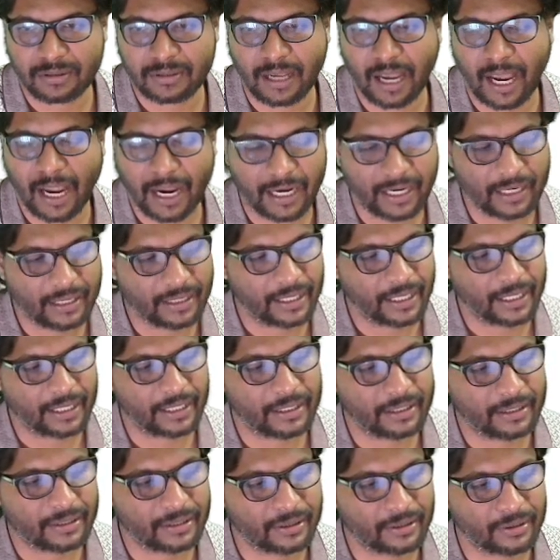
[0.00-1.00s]
I need
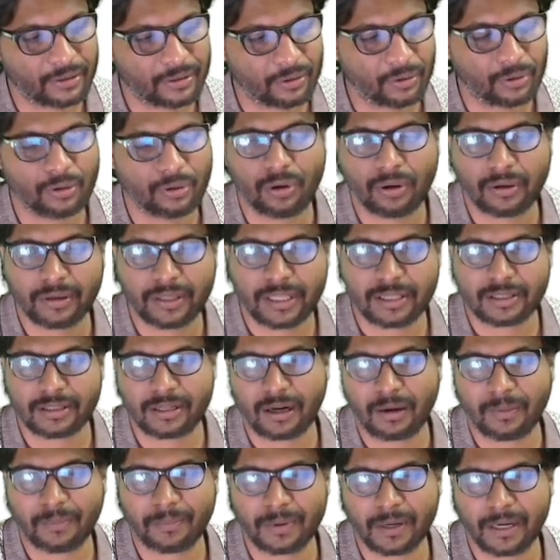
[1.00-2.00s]
to load this
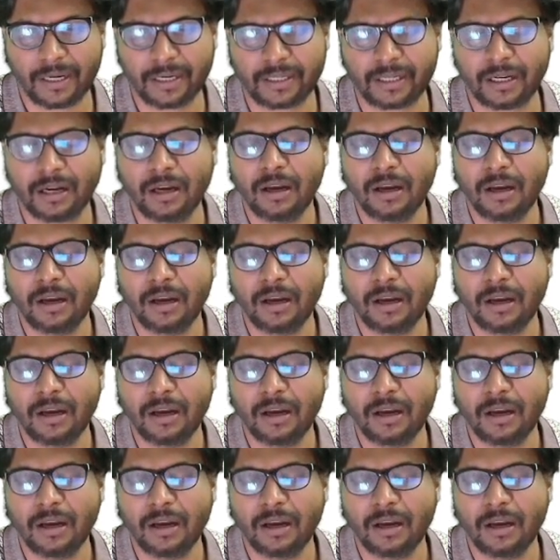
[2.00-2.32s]
component